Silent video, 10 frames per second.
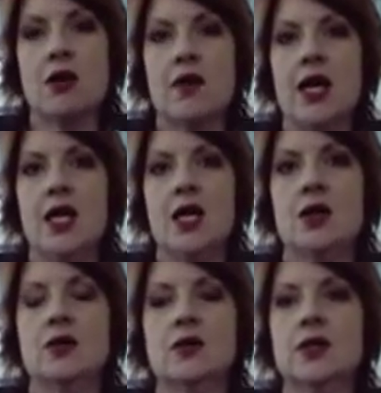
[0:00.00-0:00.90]

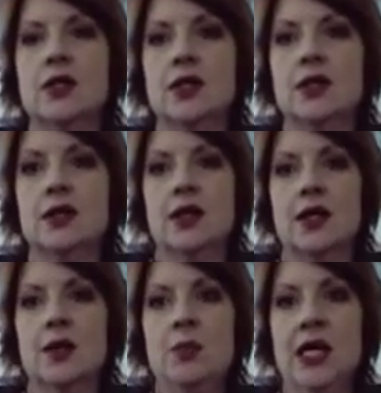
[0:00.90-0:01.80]
radio,
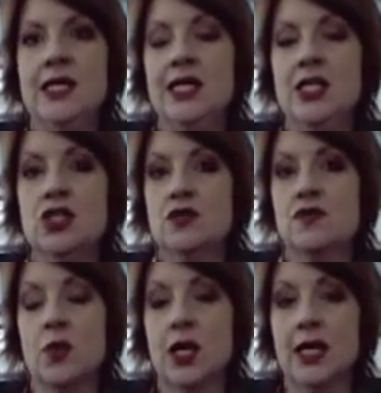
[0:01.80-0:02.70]
pay attention to
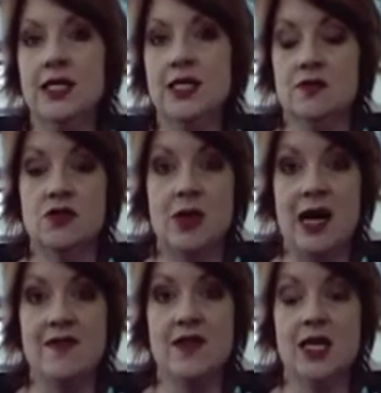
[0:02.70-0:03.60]
4 lanes of
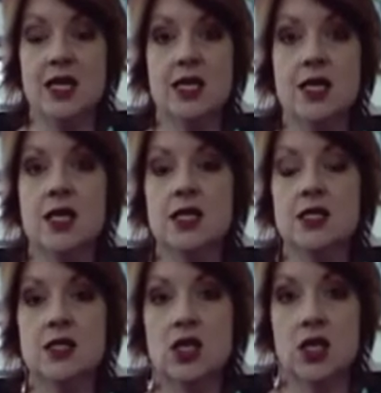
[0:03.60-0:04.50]
traffic,
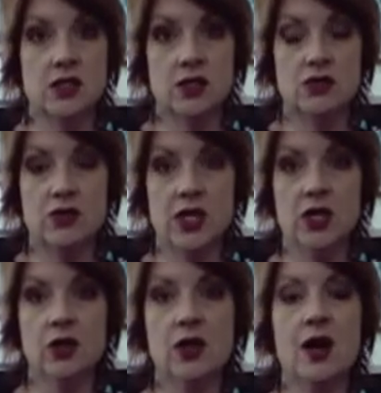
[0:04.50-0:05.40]
also drink
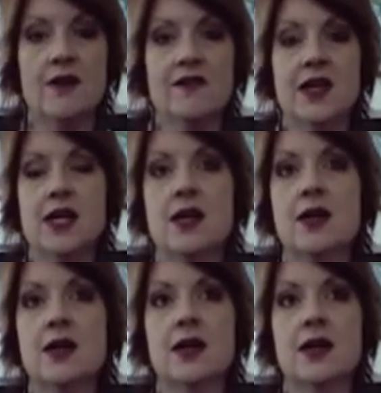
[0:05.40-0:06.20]
your coffee,